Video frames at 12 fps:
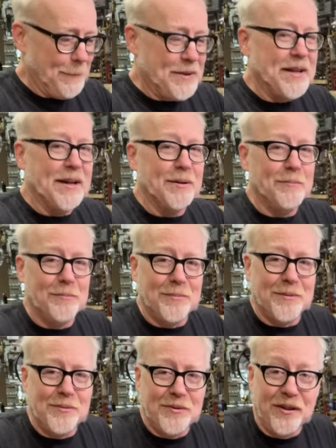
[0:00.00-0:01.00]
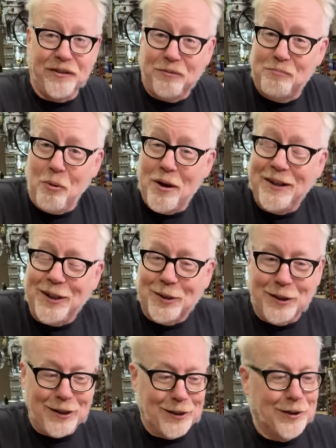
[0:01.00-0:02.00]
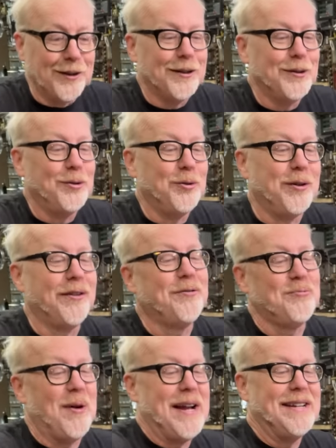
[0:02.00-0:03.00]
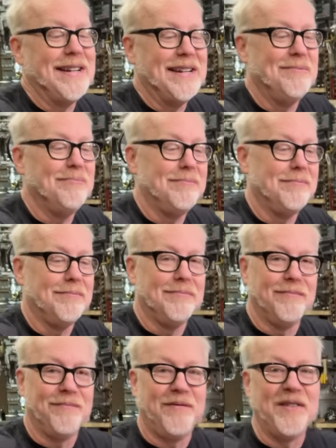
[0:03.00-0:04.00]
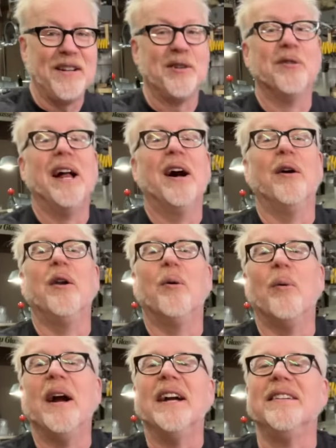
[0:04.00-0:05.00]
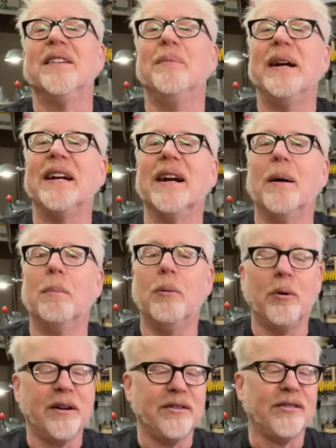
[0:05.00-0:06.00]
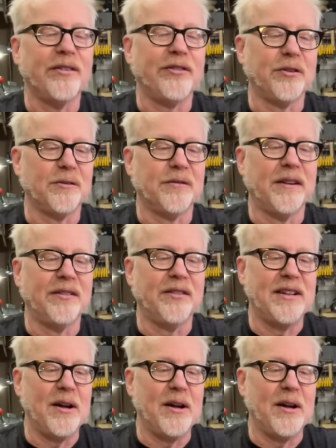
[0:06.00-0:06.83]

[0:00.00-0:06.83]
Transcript: The, the spoiler alert, Lucas went and figured out a way to make a Boy's surface.